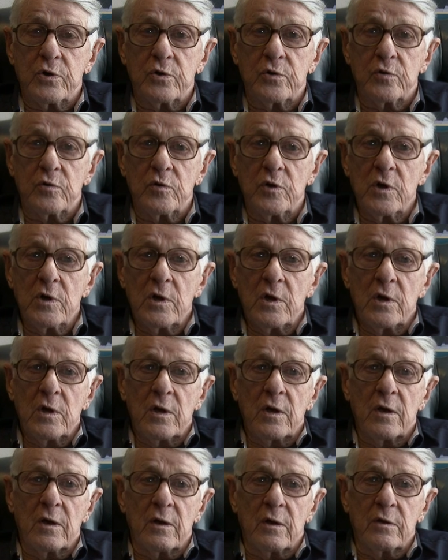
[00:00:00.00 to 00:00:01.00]
War II.
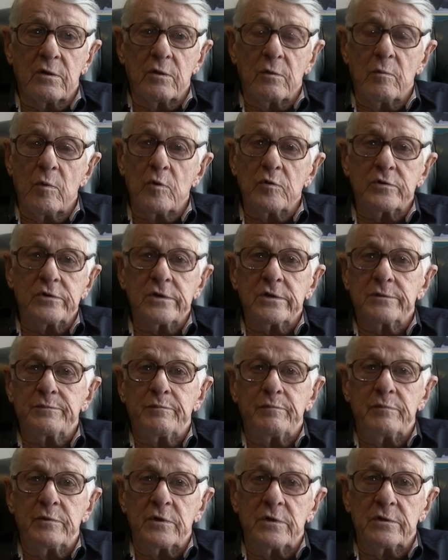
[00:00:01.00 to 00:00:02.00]
Uh, the most
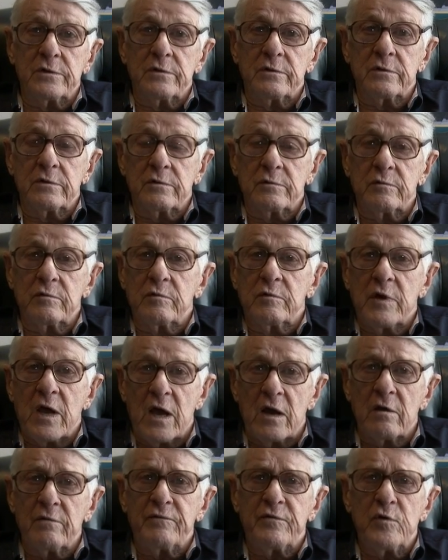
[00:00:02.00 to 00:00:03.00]
uh,
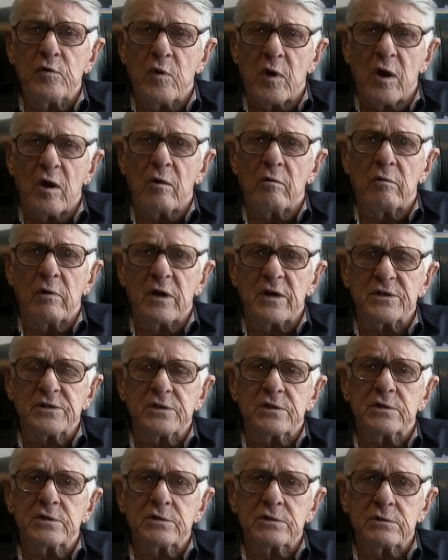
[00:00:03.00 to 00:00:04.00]
we had a few air
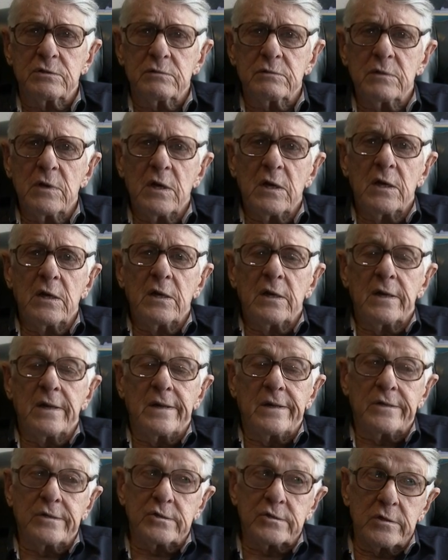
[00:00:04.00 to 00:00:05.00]
races,
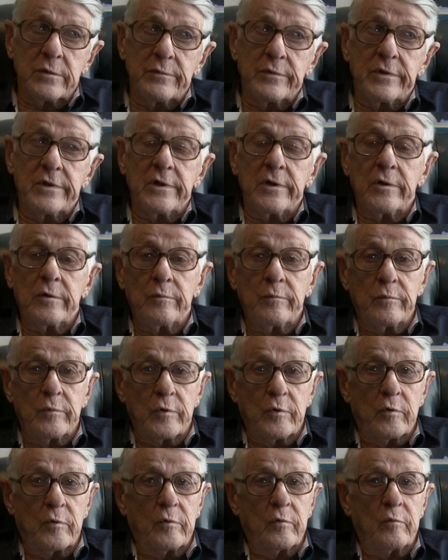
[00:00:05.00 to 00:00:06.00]
and some of
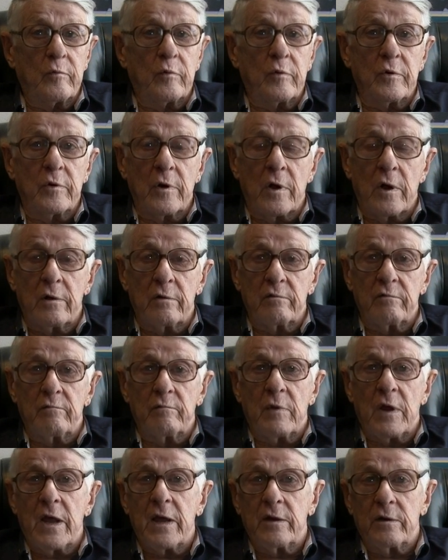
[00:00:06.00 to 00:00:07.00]
them were, were not
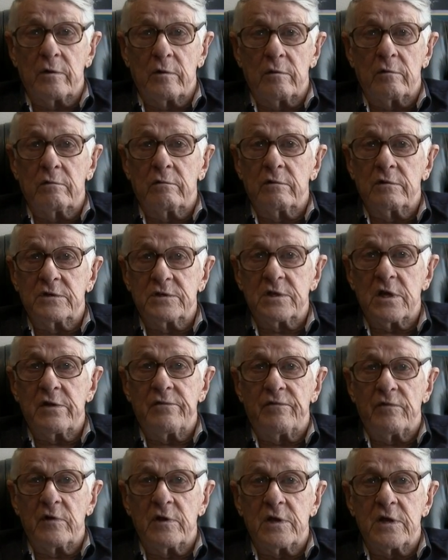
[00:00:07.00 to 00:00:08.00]
handled
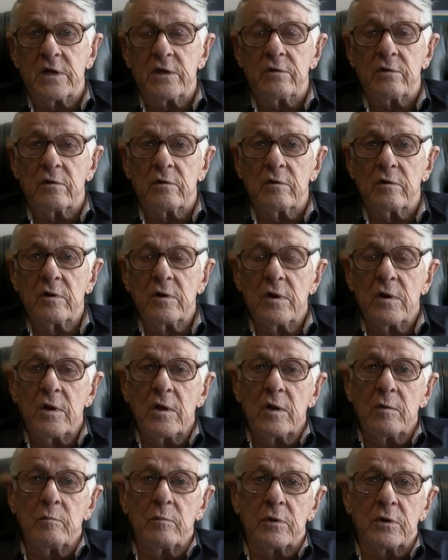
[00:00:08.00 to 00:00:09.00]
safely either
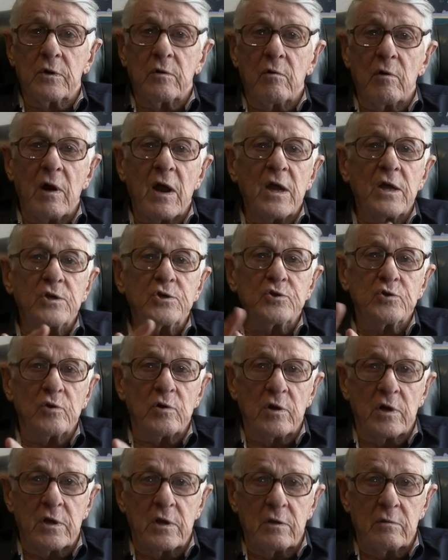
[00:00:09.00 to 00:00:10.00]
but
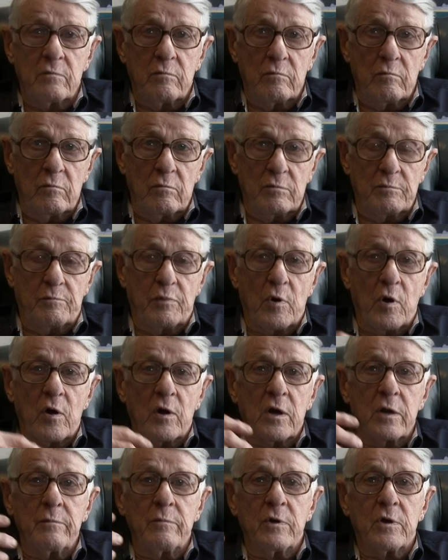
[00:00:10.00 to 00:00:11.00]
gradually,
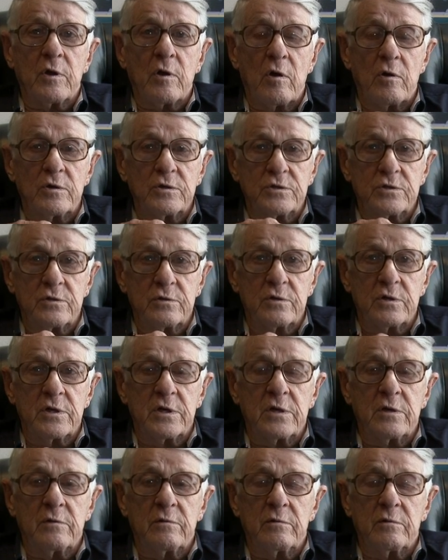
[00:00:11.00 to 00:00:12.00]
partly because
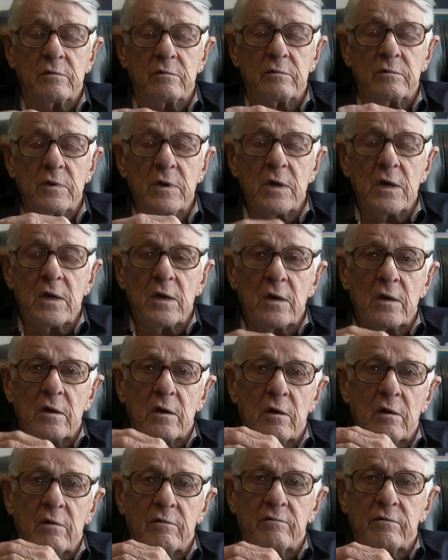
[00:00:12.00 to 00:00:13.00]
of the,
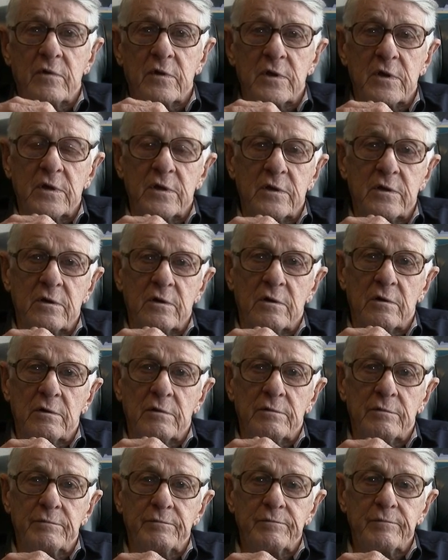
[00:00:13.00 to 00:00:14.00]
uh, of the
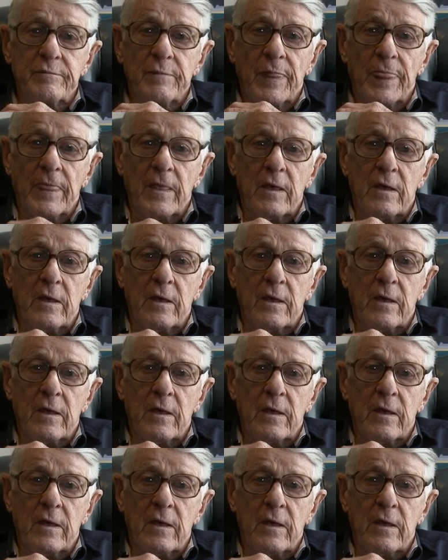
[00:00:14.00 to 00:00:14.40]
uh,